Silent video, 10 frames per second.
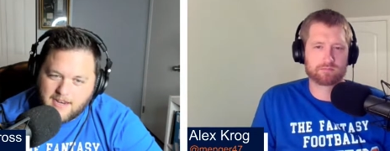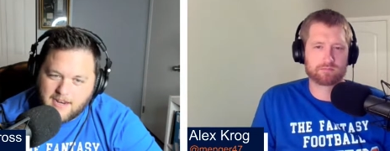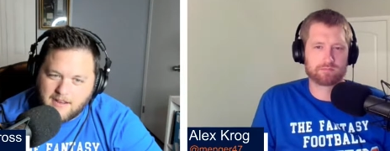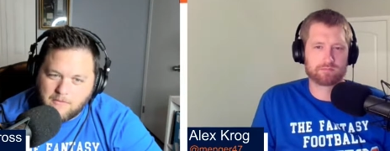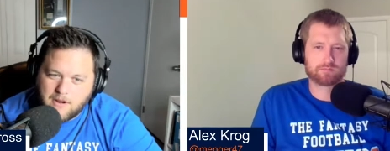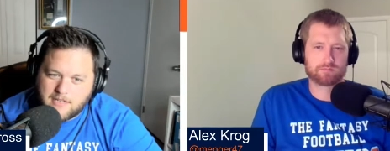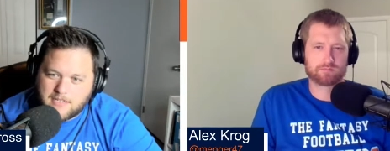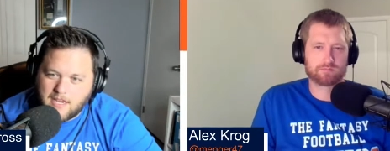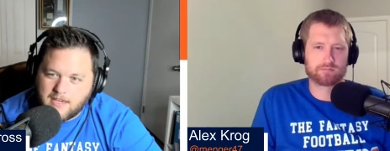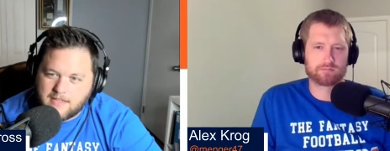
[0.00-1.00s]
Speaker 1: and I want to
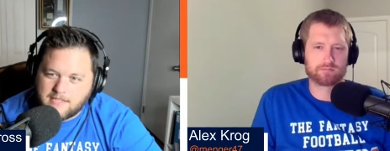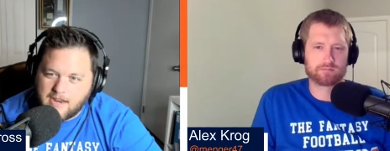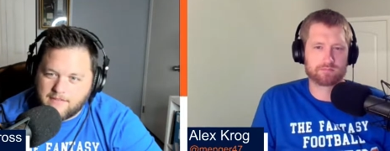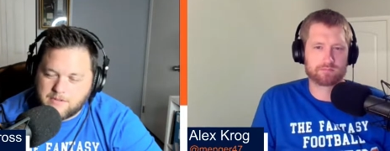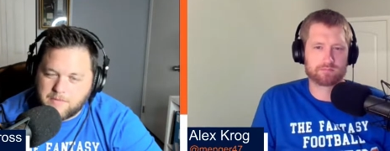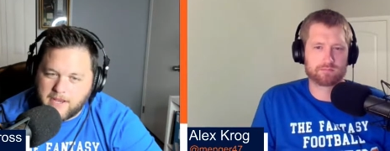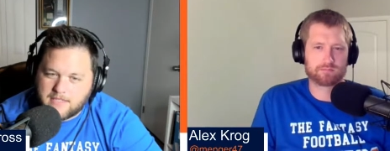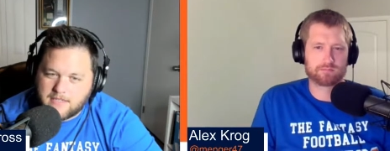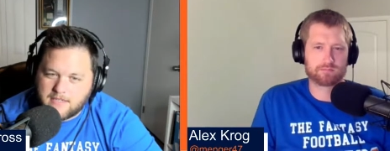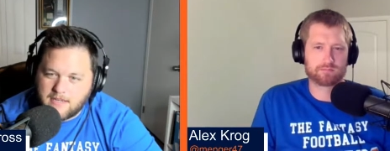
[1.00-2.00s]
say his average
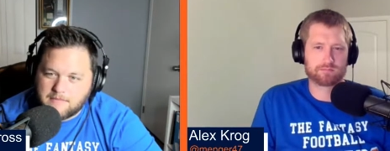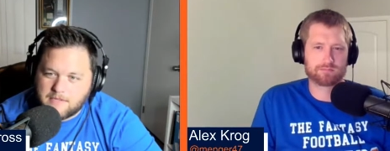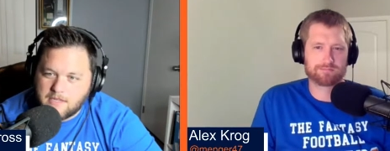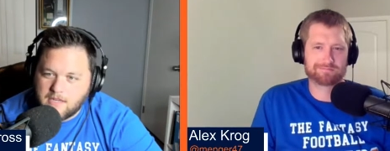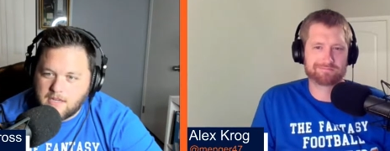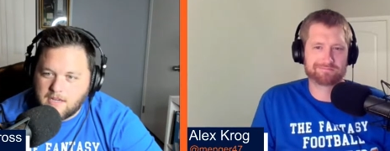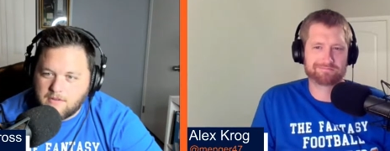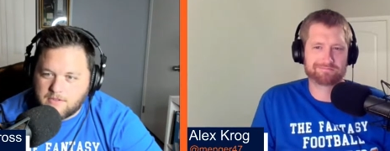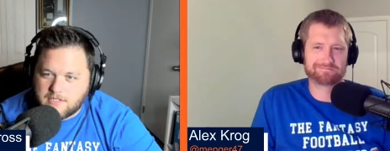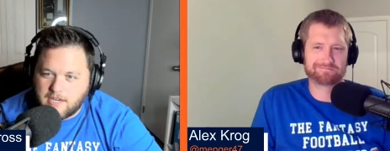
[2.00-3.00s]
pass attempt
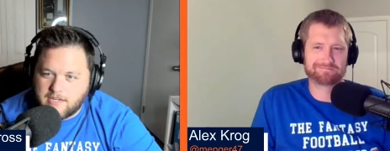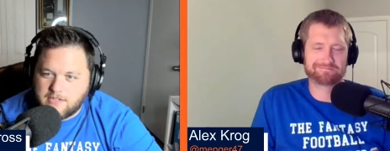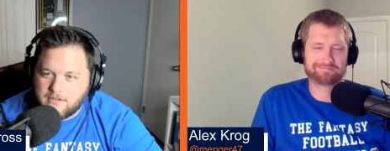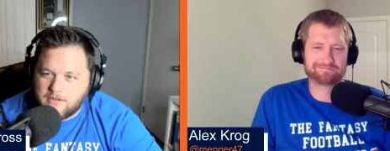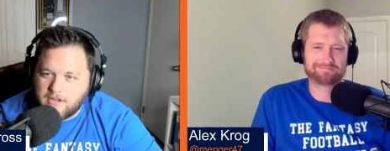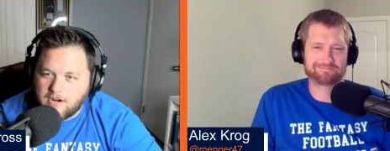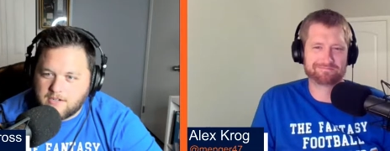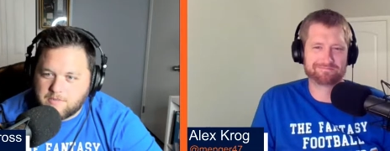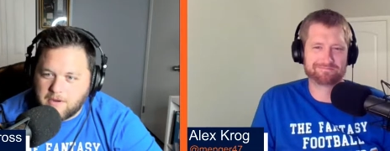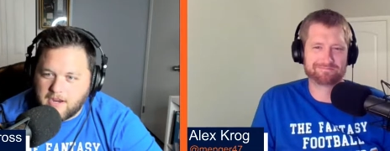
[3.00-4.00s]
was like two
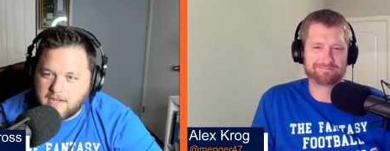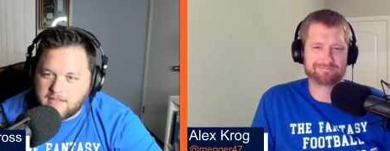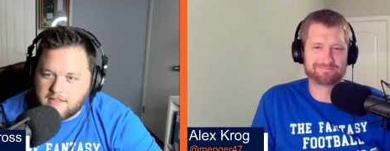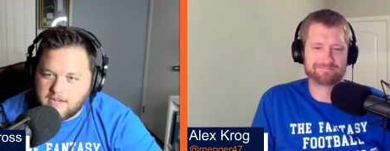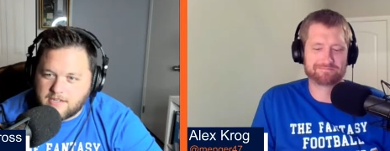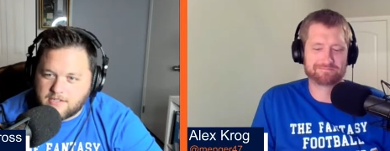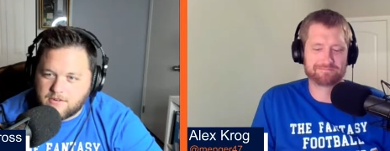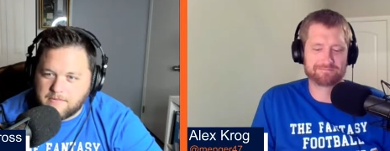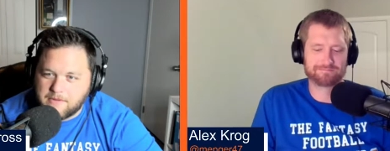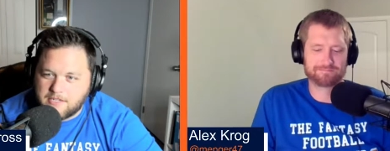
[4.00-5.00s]
yards behind the line of
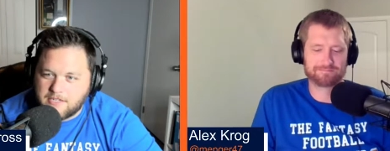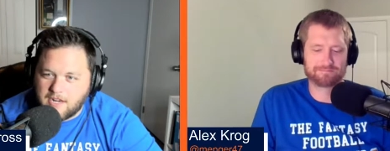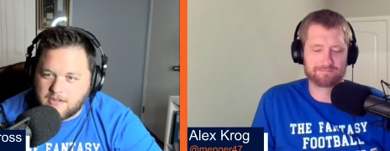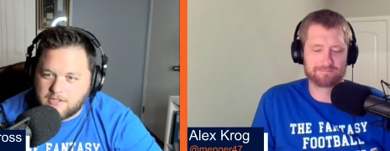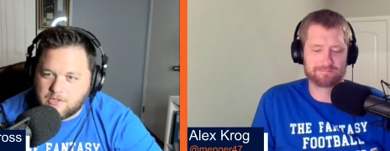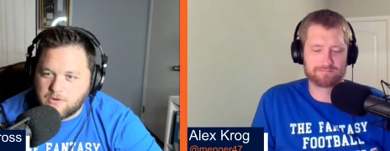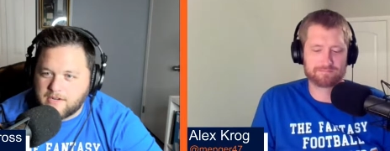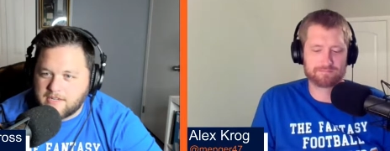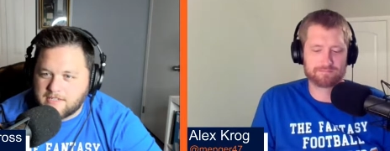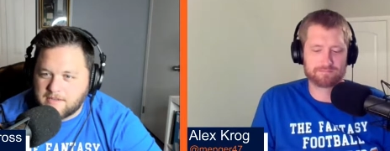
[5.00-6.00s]
scrimmage on a
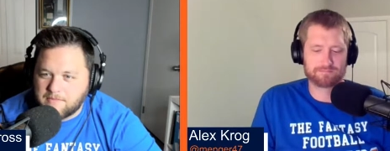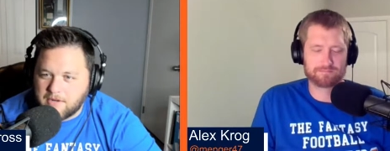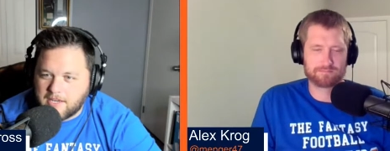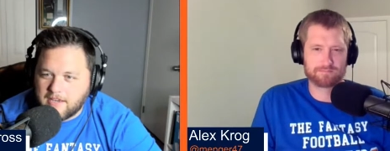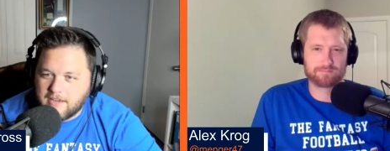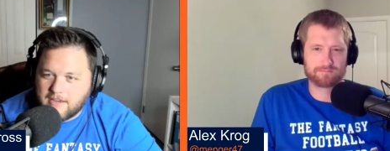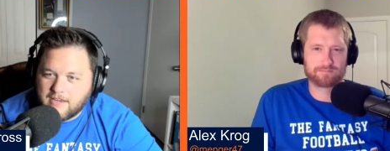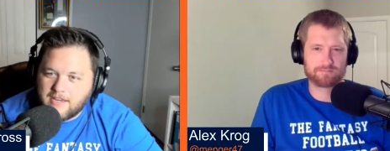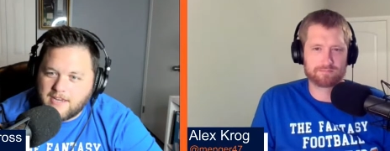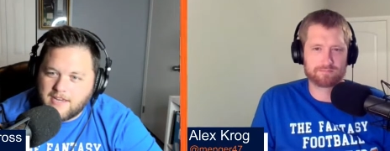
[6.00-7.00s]
screen to
Speaker 2: somebody.
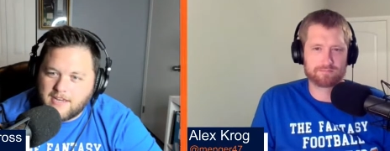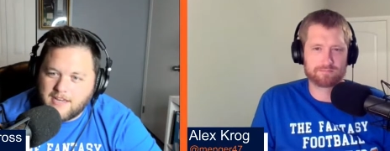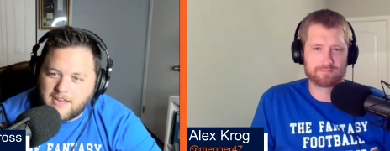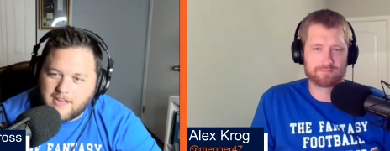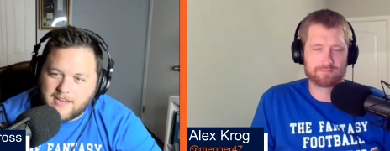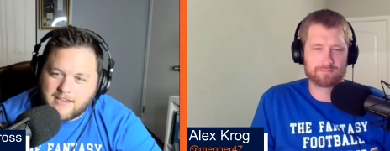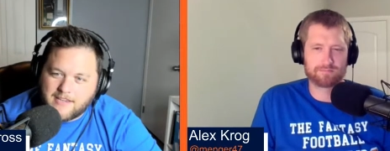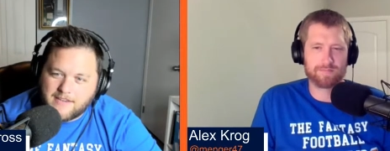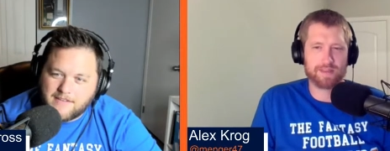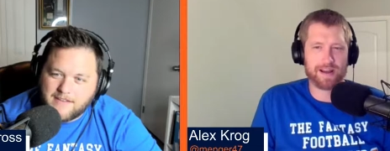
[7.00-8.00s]

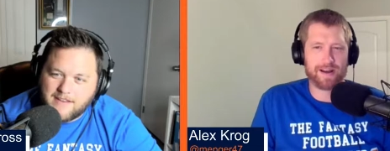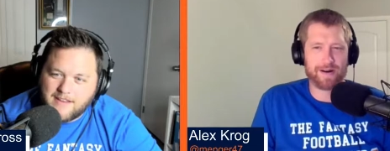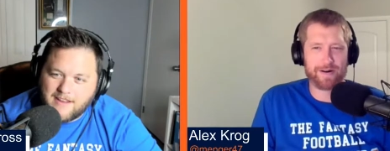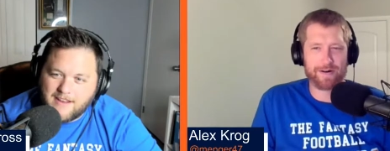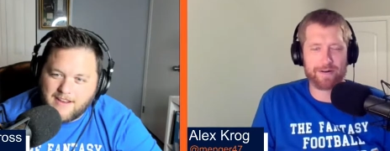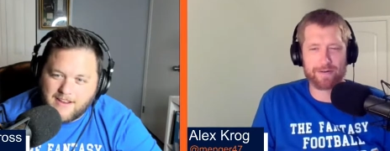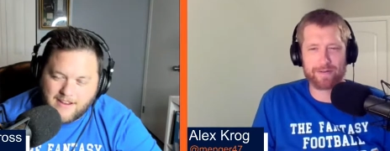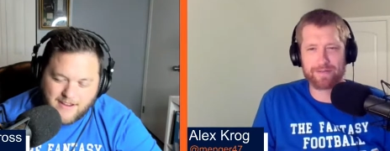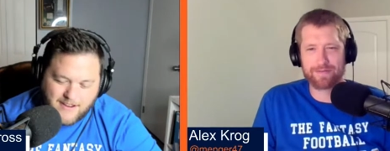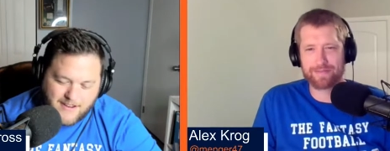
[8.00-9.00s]
Like,
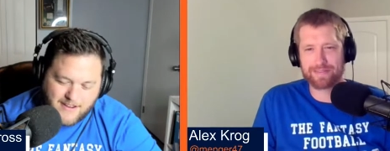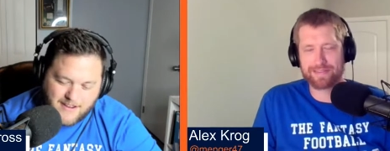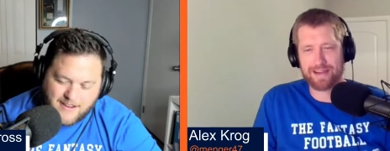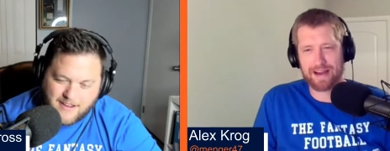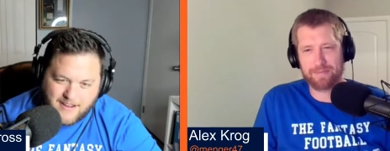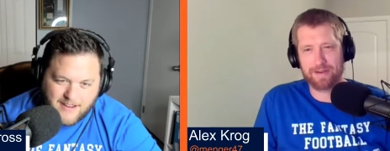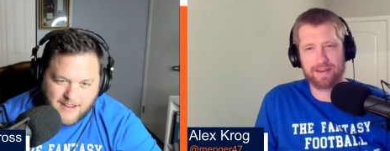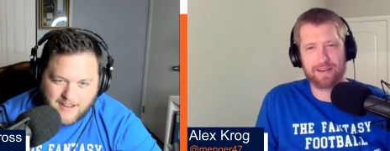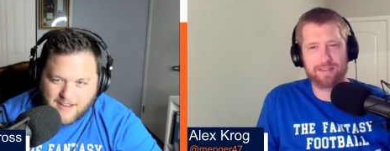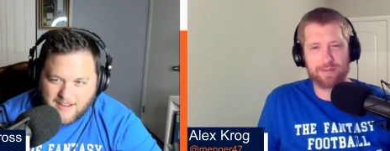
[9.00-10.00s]
no, stop
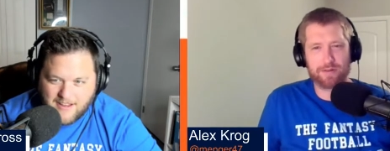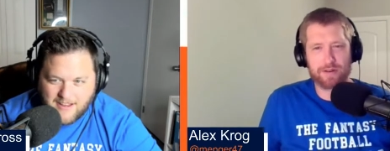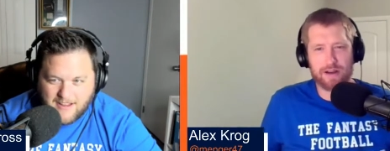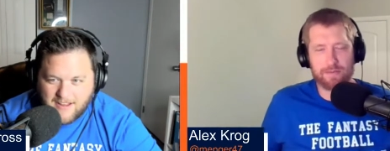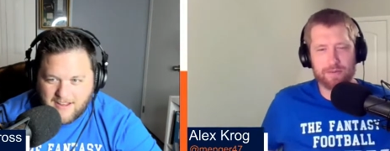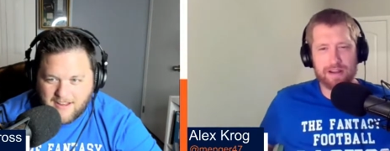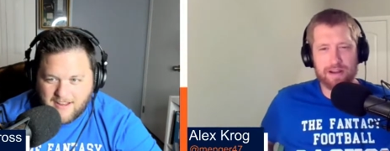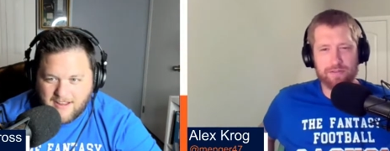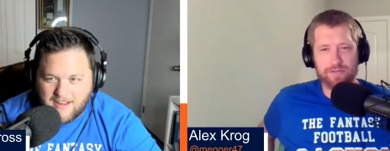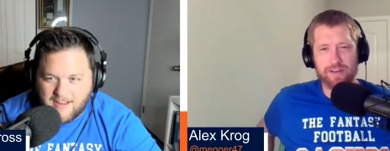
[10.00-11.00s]
it. He threw a couple
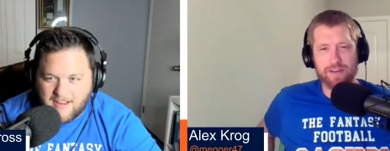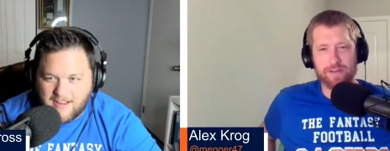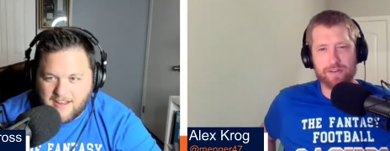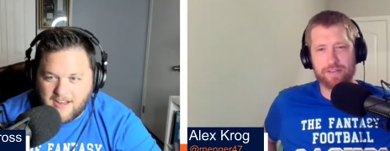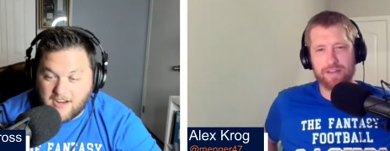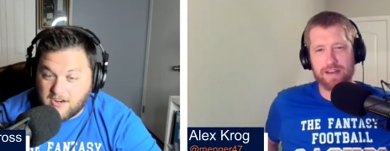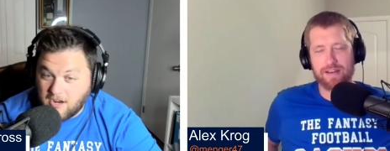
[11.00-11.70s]
downfield. A that,